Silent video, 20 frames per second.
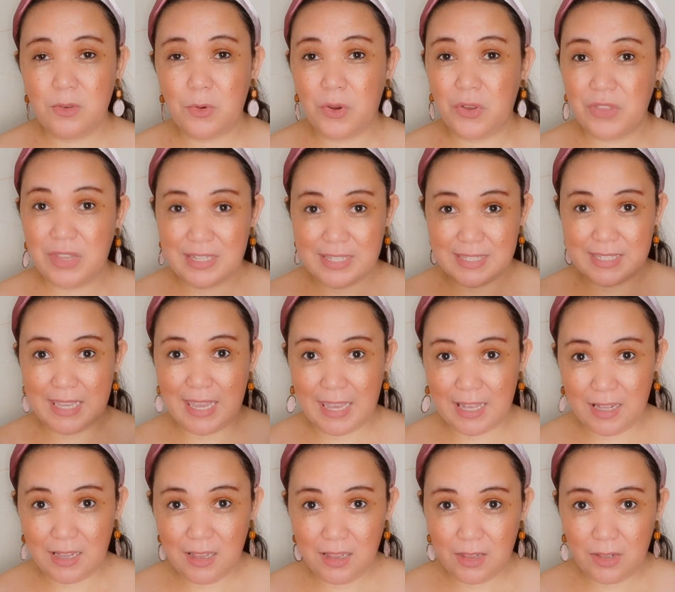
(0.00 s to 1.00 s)
or the
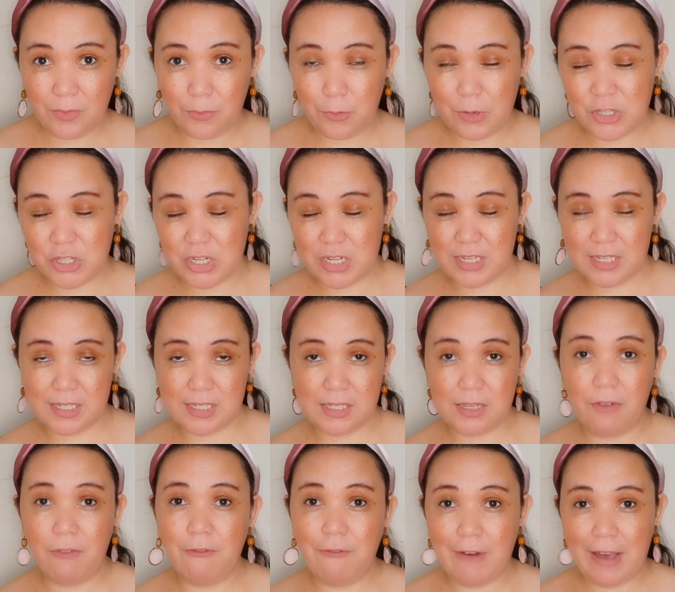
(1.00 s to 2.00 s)
sale, which is
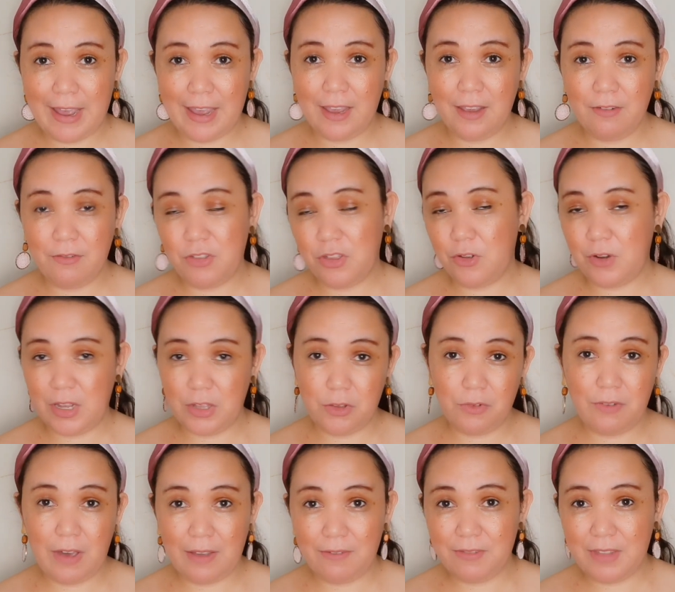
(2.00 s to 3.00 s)
3 to
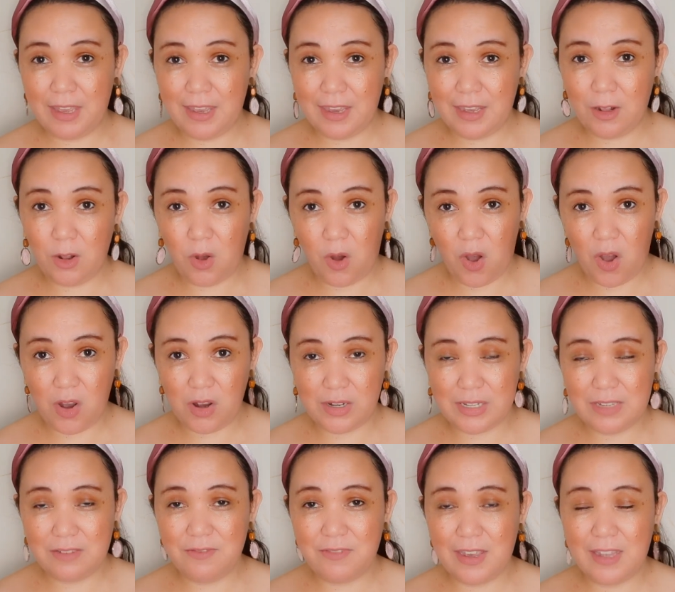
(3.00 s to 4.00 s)
5 day
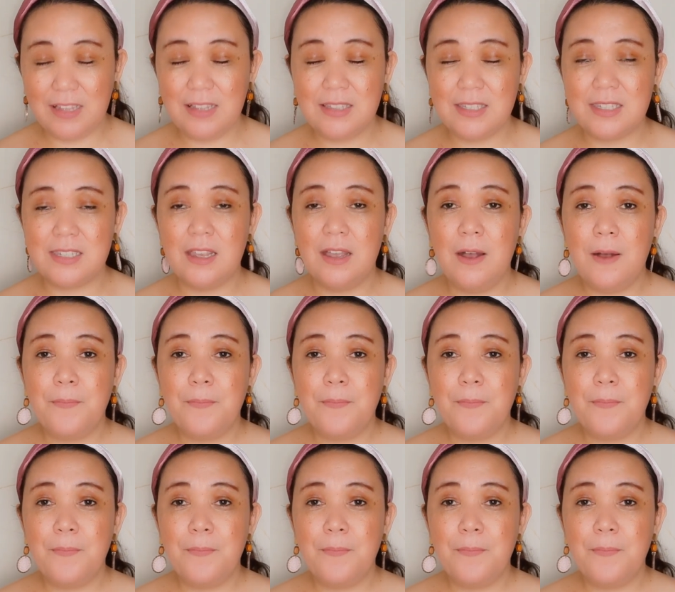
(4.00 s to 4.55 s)
long events.